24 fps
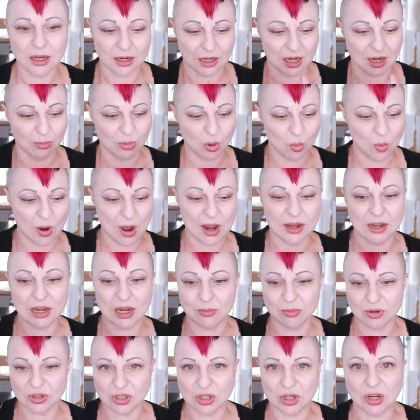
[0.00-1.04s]
number 1,
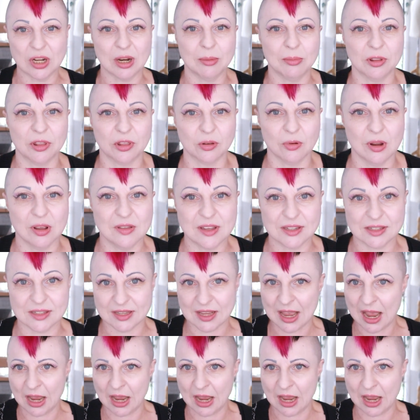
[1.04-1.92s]
number 2, number 3, this is